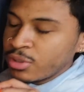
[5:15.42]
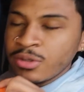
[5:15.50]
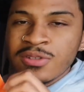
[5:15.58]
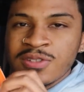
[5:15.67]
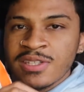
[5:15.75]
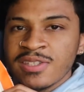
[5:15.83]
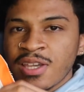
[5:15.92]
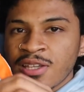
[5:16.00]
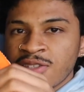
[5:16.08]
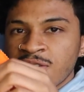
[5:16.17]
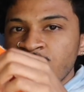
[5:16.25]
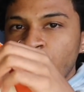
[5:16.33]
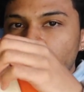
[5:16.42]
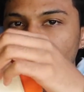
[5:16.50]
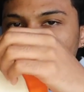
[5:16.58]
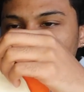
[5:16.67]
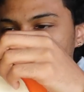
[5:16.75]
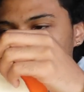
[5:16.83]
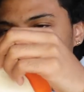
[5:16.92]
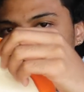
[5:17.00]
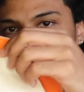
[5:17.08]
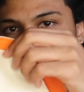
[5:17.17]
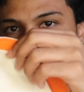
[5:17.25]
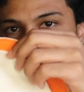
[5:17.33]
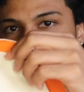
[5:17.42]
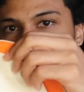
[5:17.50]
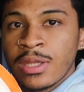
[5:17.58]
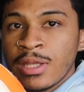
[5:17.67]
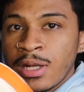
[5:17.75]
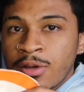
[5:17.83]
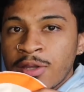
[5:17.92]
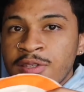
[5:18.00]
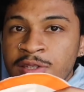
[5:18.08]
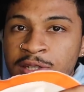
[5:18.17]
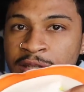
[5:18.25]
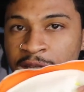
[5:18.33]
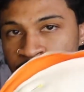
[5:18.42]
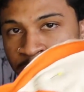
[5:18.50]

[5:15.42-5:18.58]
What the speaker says: a little zigzag stitch all around the brim, and then I'll get to the next